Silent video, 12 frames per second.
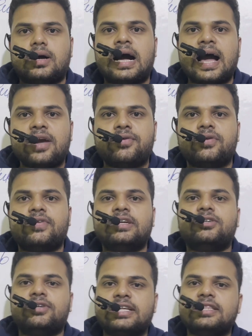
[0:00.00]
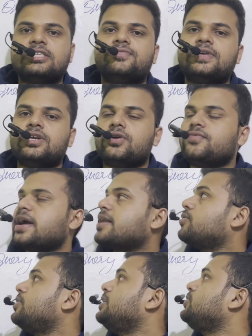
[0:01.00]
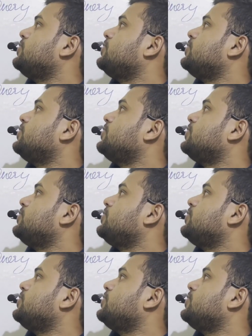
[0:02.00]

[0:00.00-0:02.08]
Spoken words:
Hi everyone, today in this video we are going